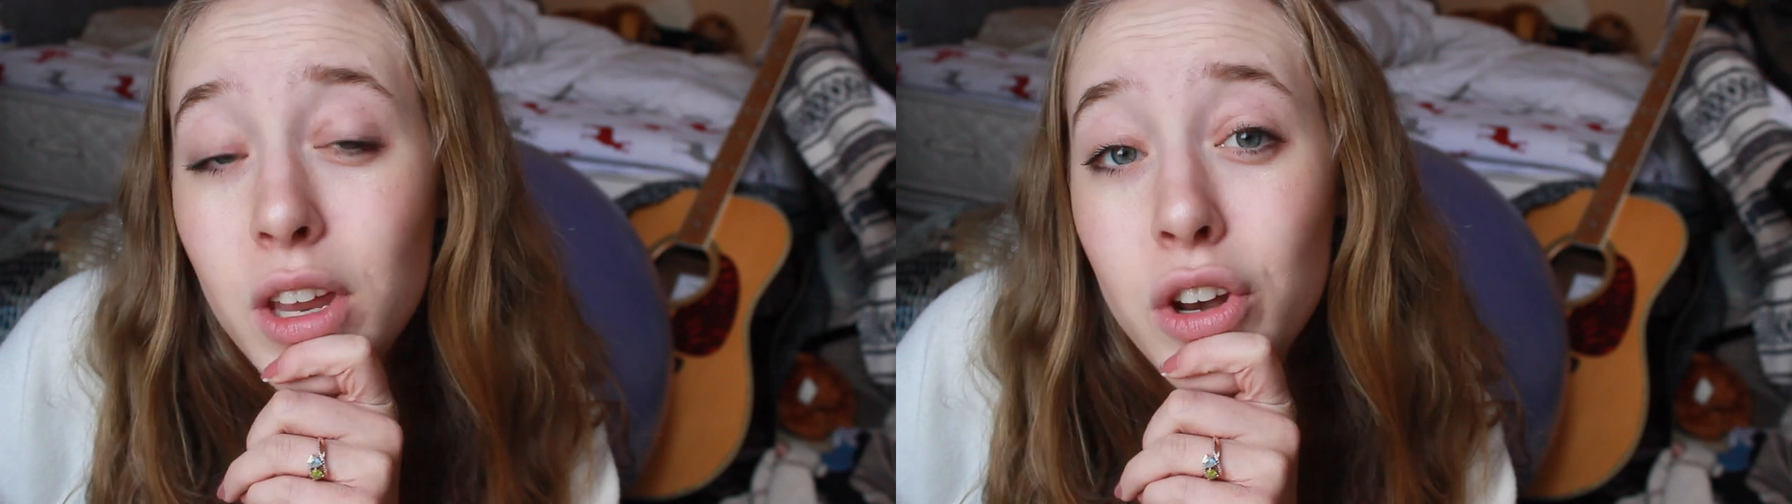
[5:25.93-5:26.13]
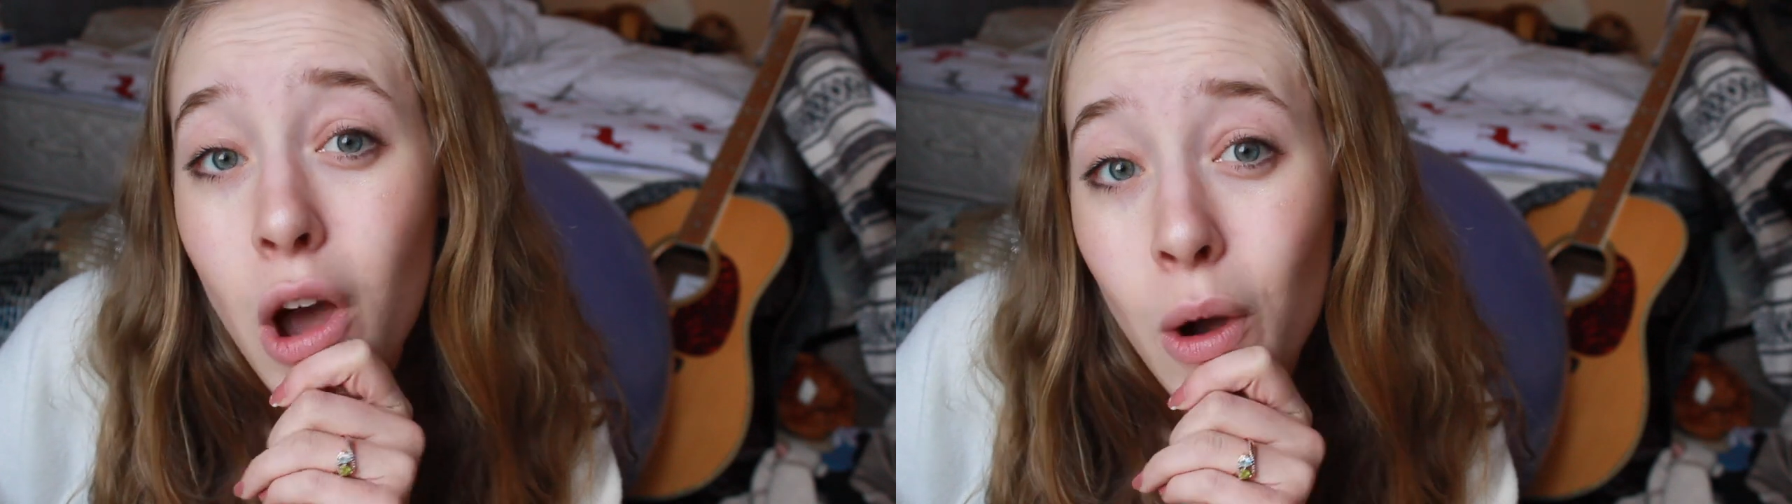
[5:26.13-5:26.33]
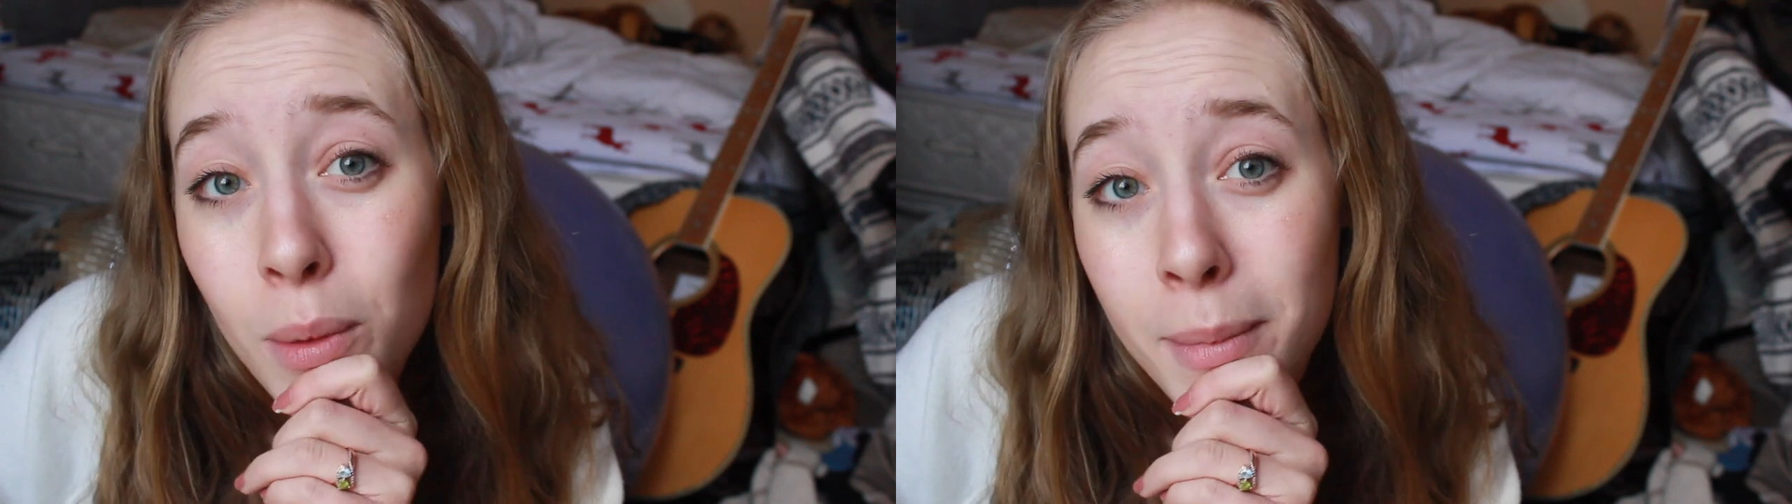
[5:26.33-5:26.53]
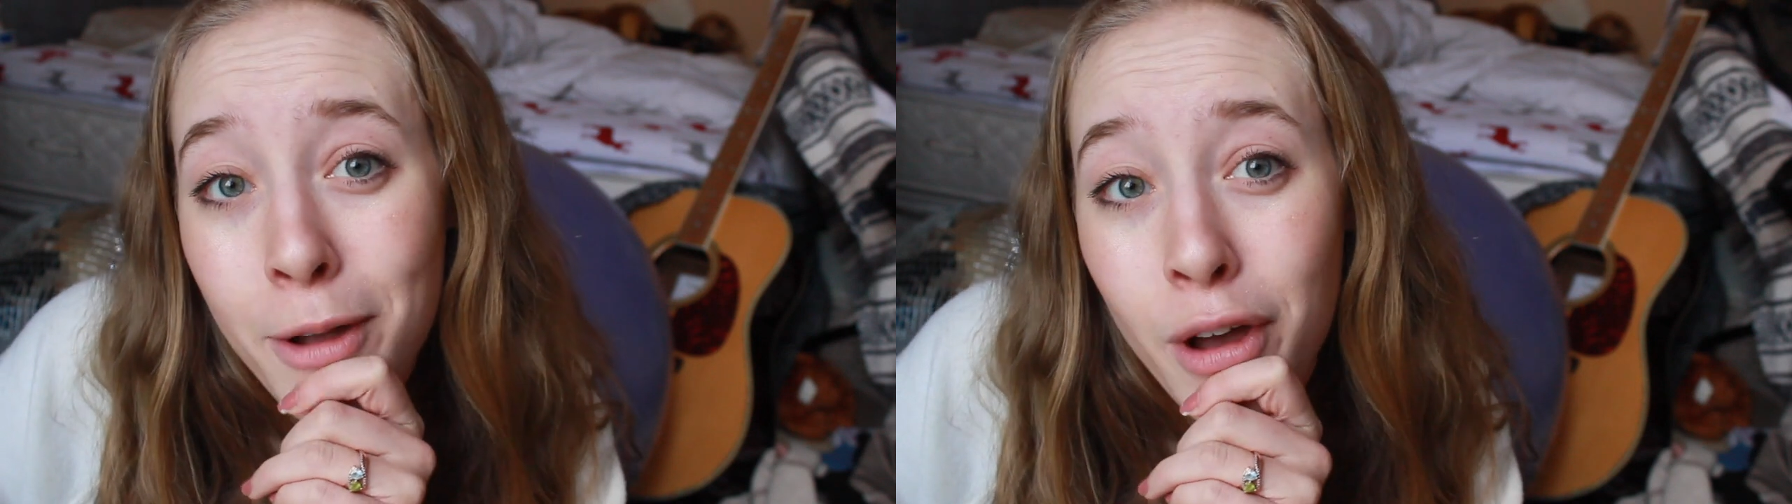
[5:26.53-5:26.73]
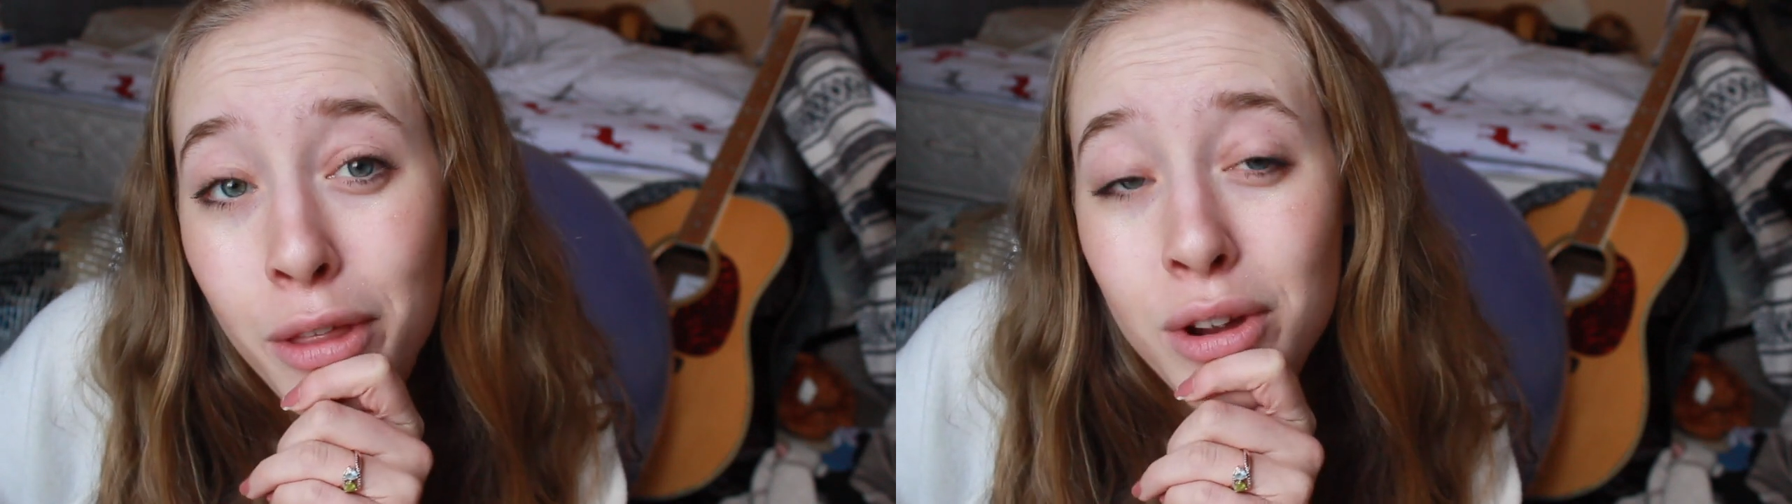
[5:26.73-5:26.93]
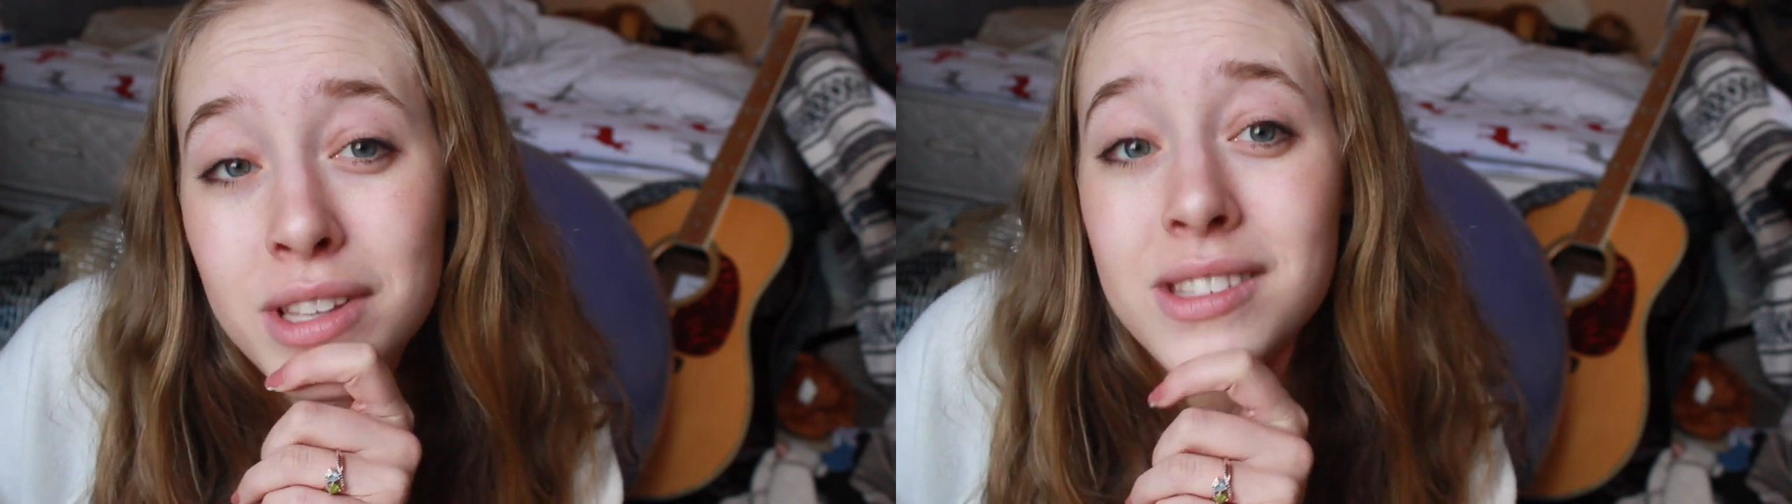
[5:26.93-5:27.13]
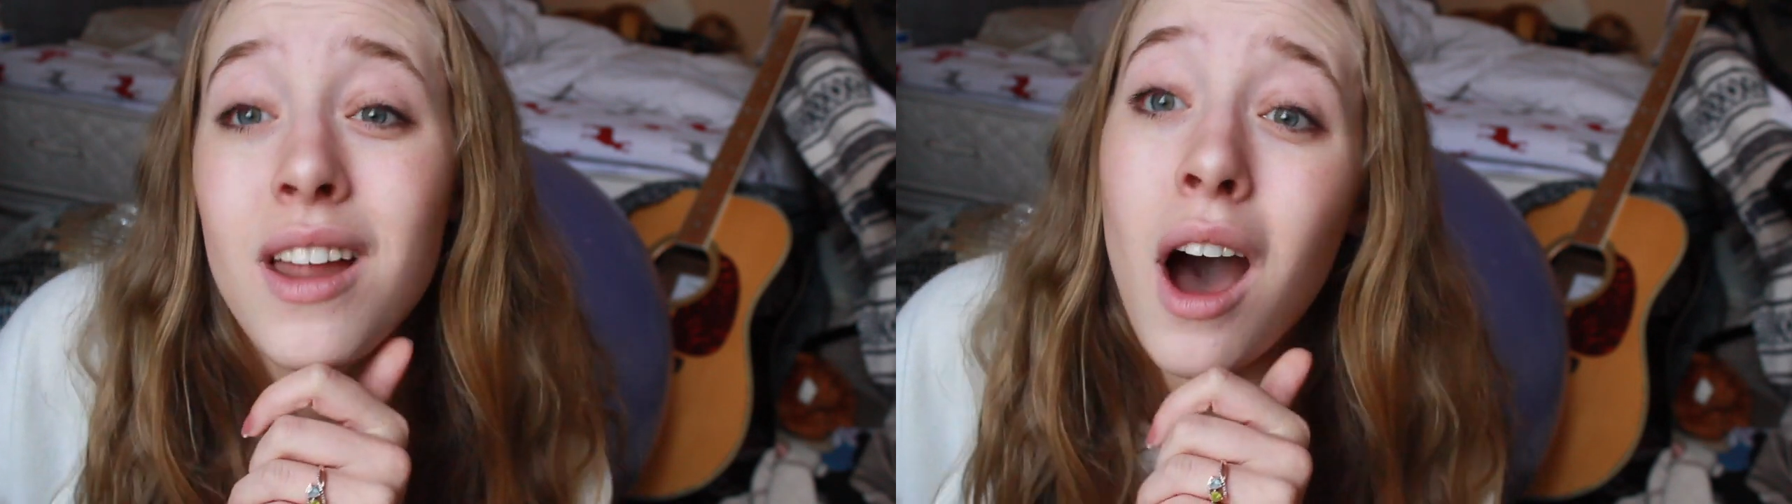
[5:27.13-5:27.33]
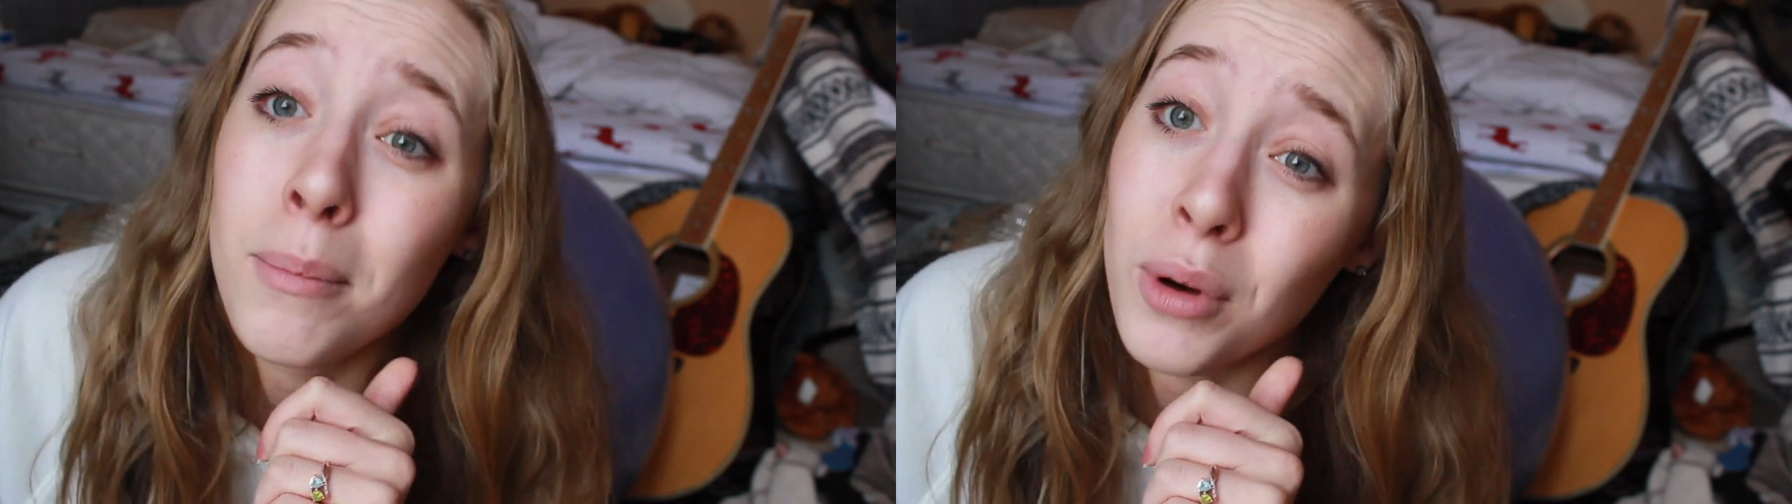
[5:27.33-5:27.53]
No, my father is
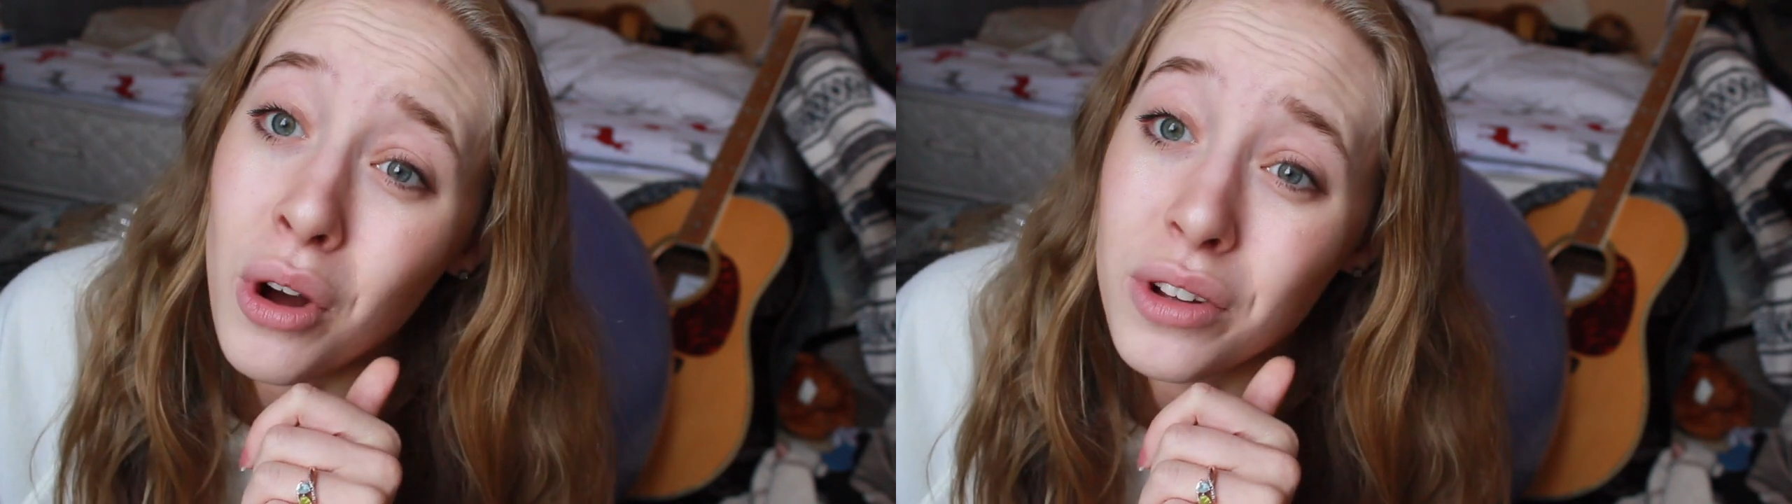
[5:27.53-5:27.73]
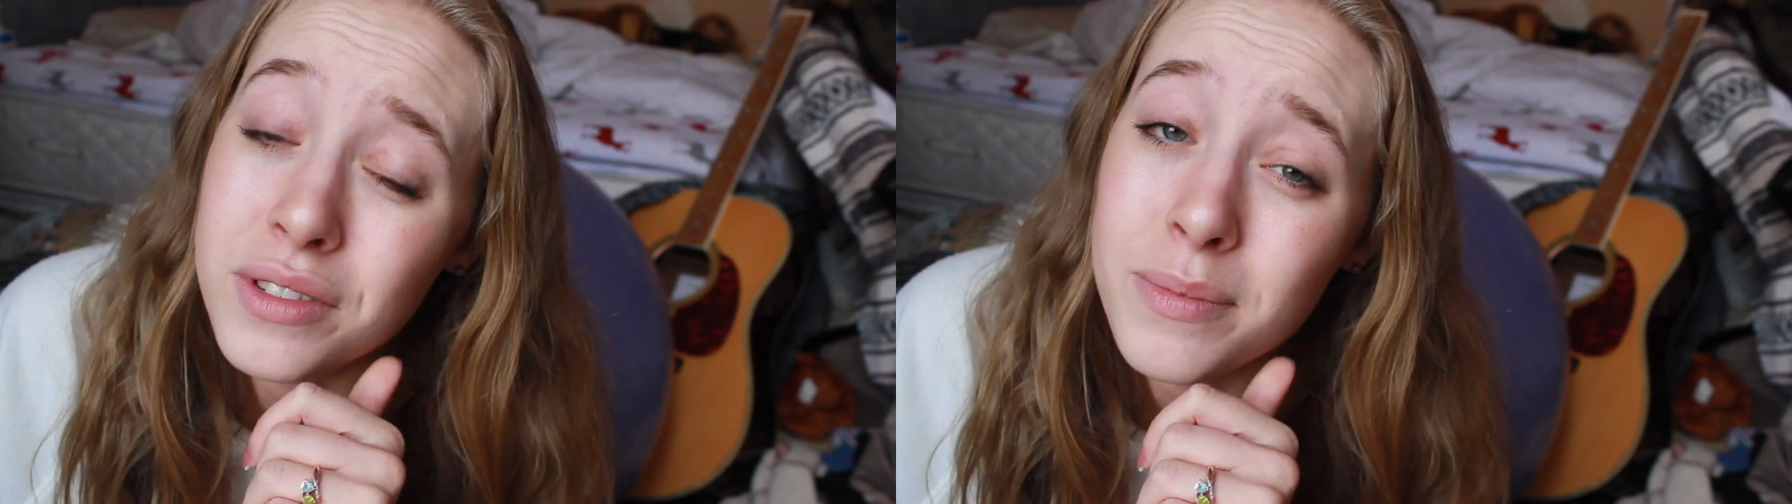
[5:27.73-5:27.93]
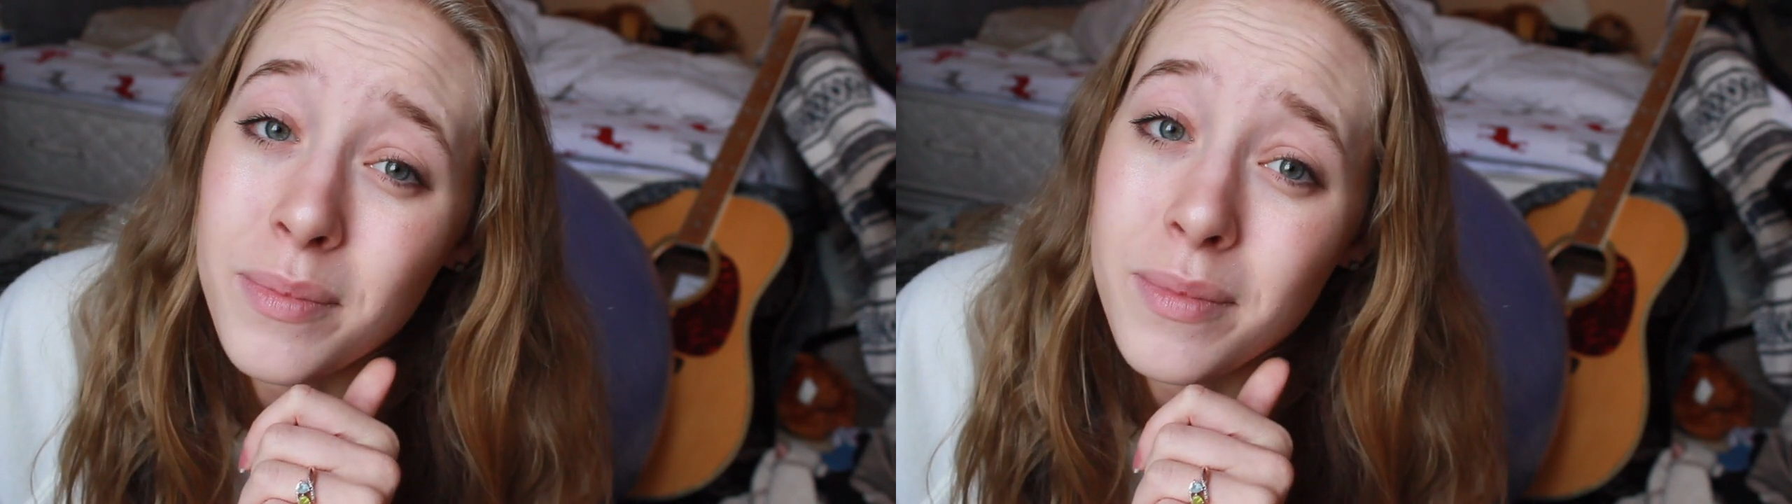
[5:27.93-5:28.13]
not bald.